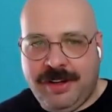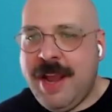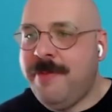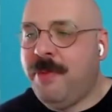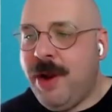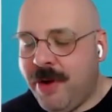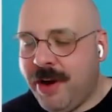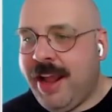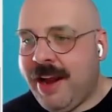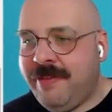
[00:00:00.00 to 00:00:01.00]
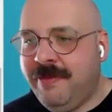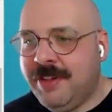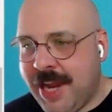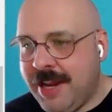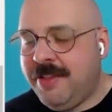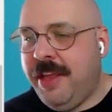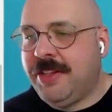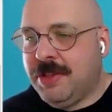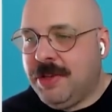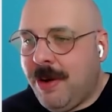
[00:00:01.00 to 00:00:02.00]
team, we want to get 10
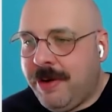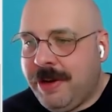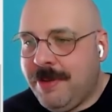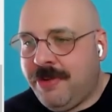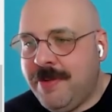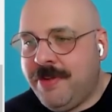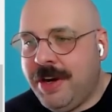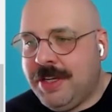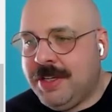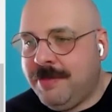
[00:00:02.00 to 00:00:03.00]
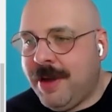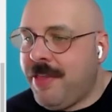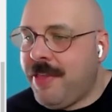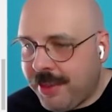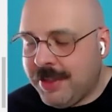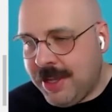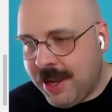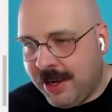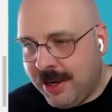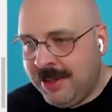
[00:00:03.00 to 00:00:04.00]
things on the quality improvement register by the end of this
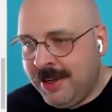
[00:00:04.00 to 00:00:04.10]
year,